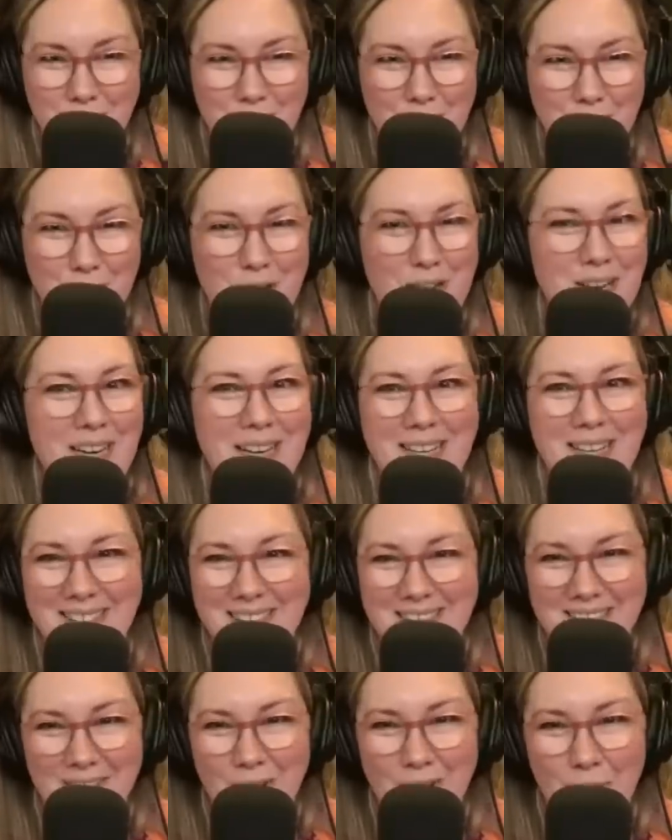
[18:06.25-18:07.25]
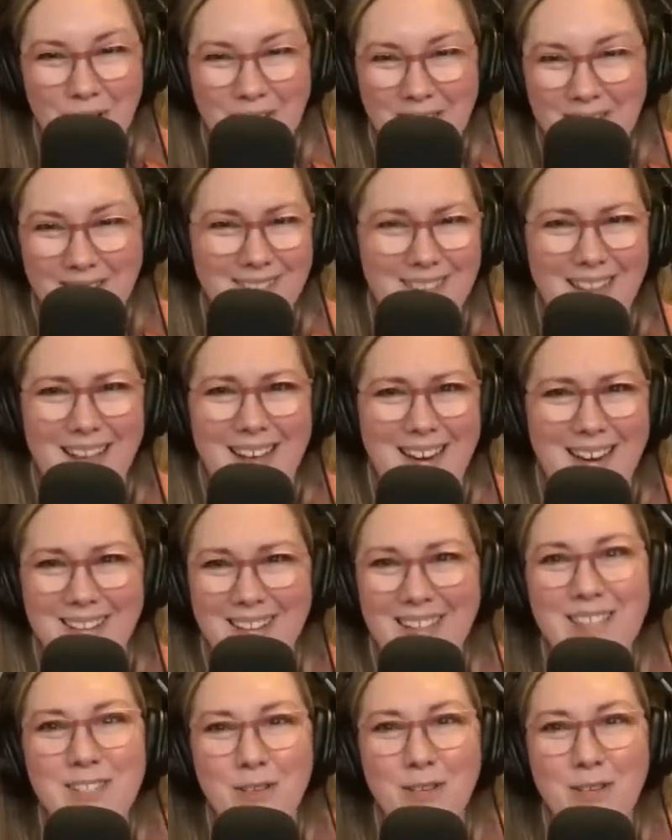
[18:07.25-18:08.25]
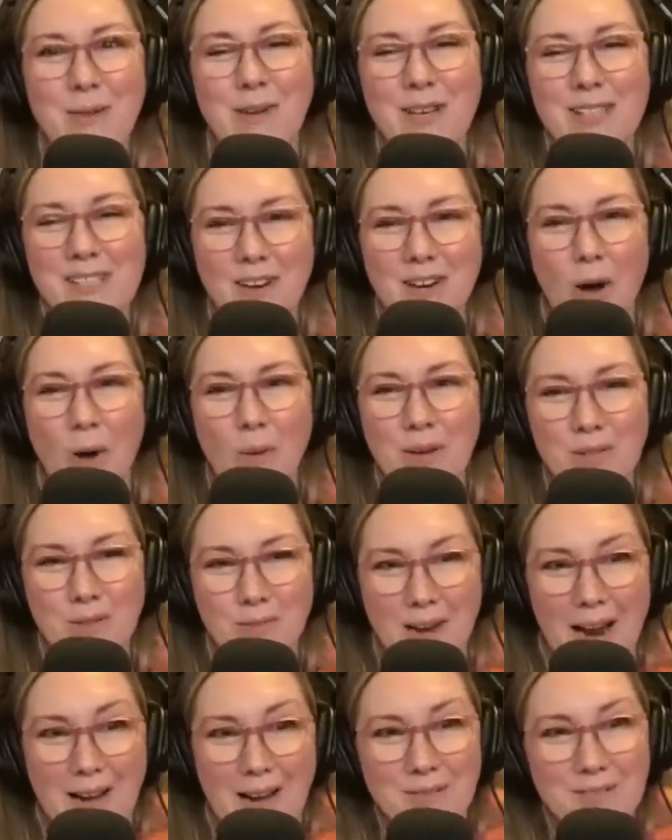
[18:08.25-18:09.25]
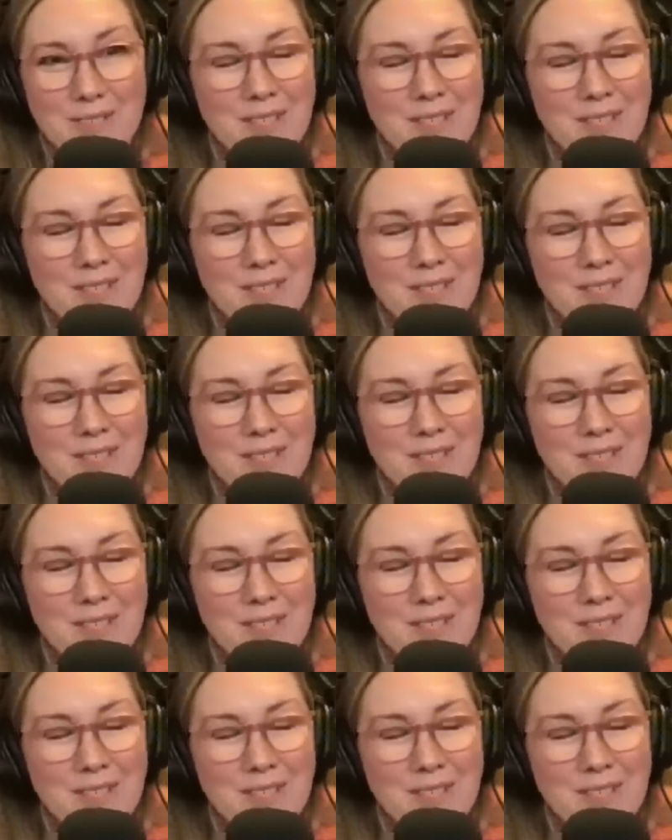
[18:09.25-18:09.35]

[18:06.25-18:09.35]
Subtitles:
training and going to Atlanta, like so he wasn't always around.